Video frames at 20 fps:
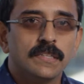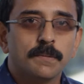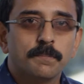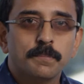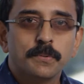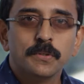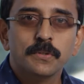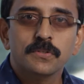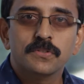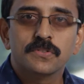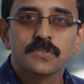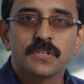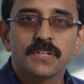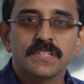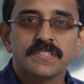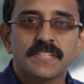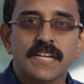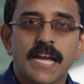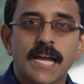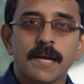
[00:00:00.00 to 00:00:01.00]
The Pure
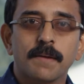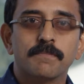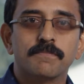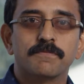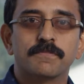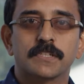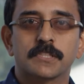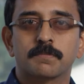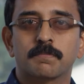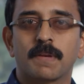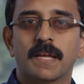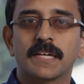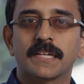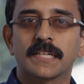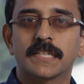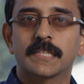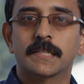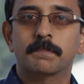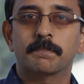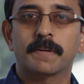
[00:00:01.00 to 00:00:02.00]
Storage app for
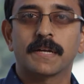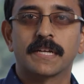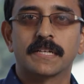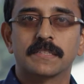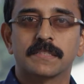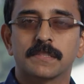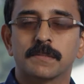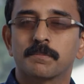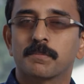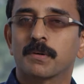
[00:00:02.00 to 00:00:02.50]
Splunk Enterprise